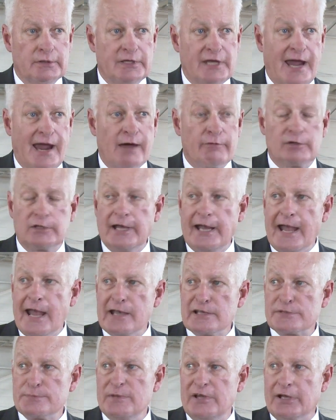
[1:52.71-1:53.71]
Caverly
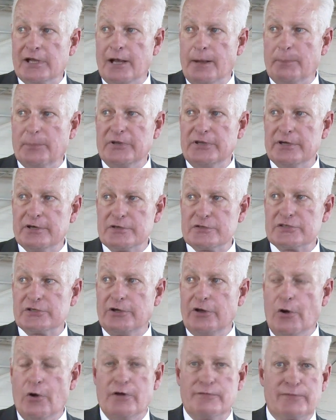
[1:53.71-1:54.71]
asked me a couple years
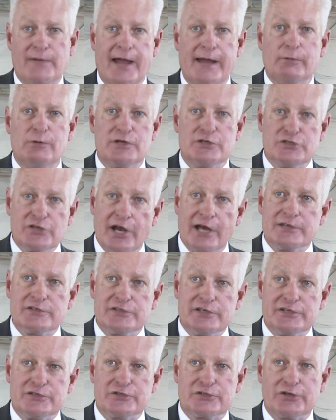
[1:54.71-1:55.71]
ago if I would
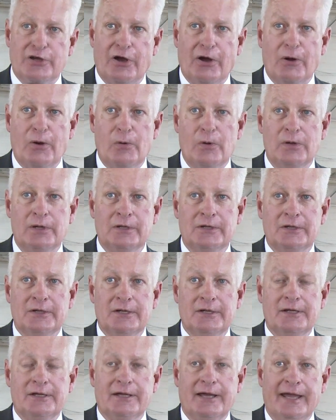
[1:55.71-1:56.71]
judge this show,
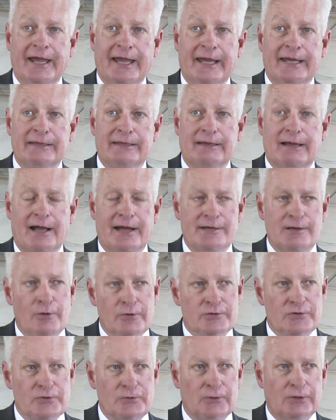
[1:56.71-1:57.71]
and I
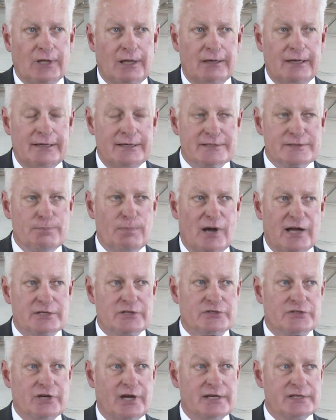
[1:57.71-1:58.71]
don't do lot, as
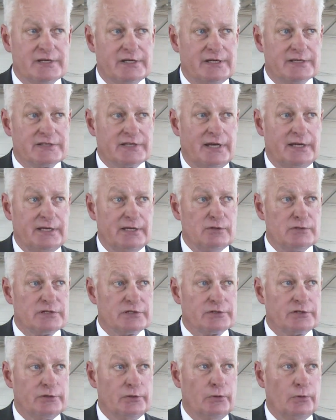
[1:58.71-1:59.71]
much judging as I
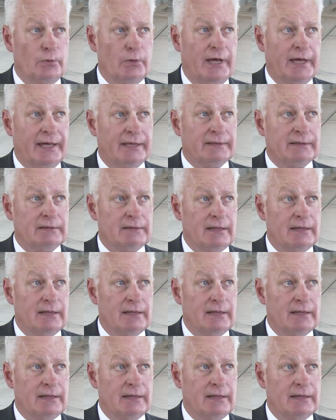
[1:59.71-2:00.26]
used to, and,